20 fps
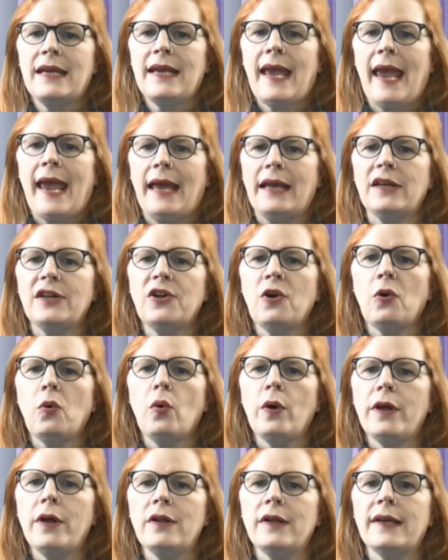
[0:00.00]
Canada
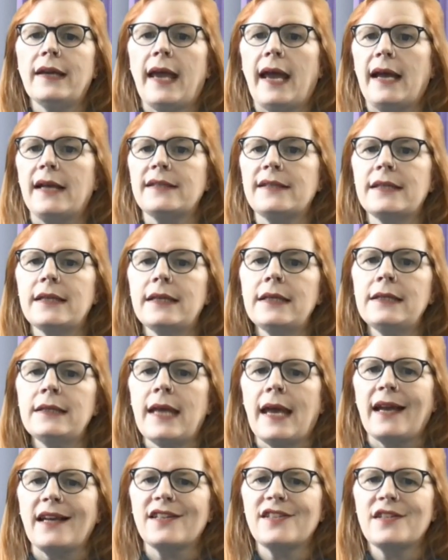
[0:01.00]
Oil and Gas
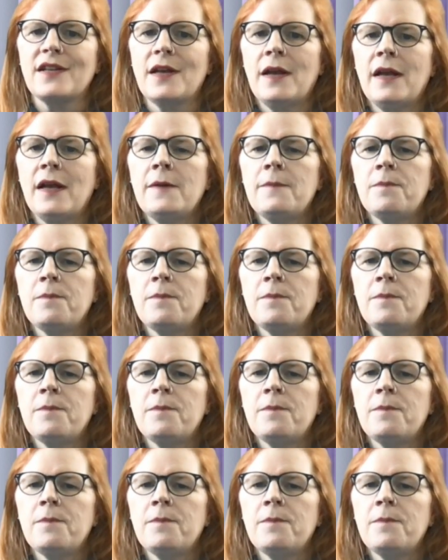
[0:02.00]
Index.